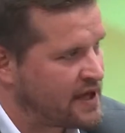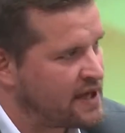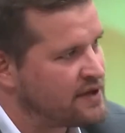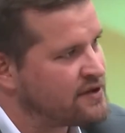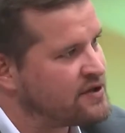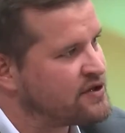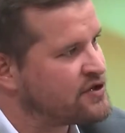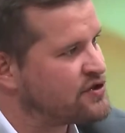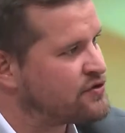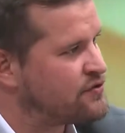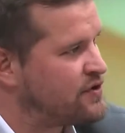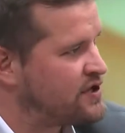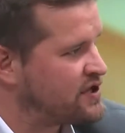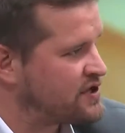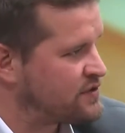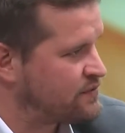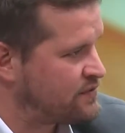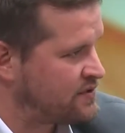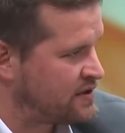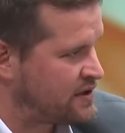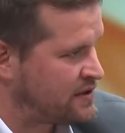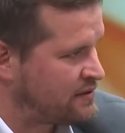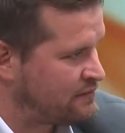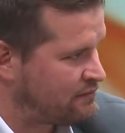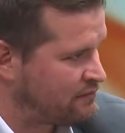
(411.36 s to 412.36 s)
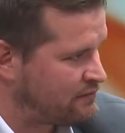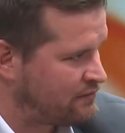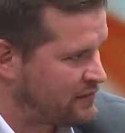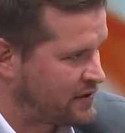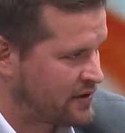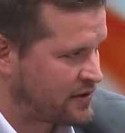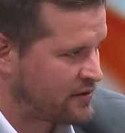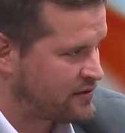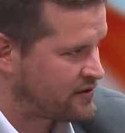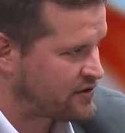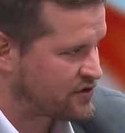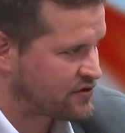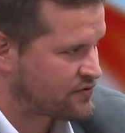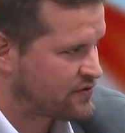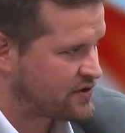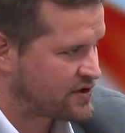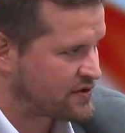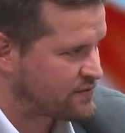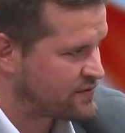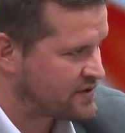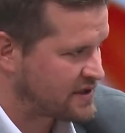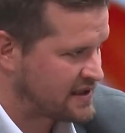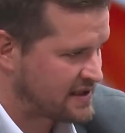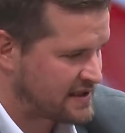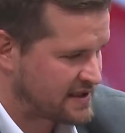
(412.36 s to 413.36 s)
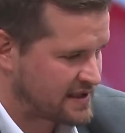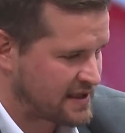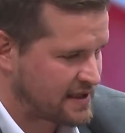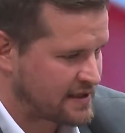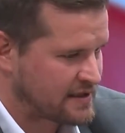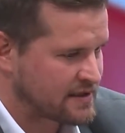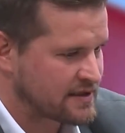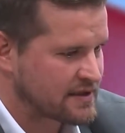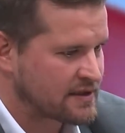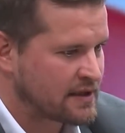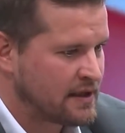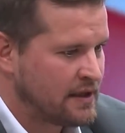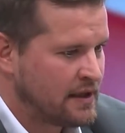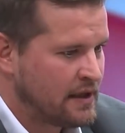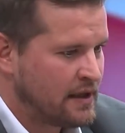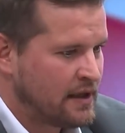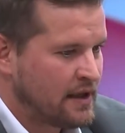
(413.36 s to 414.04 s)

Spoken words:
The stress was intense.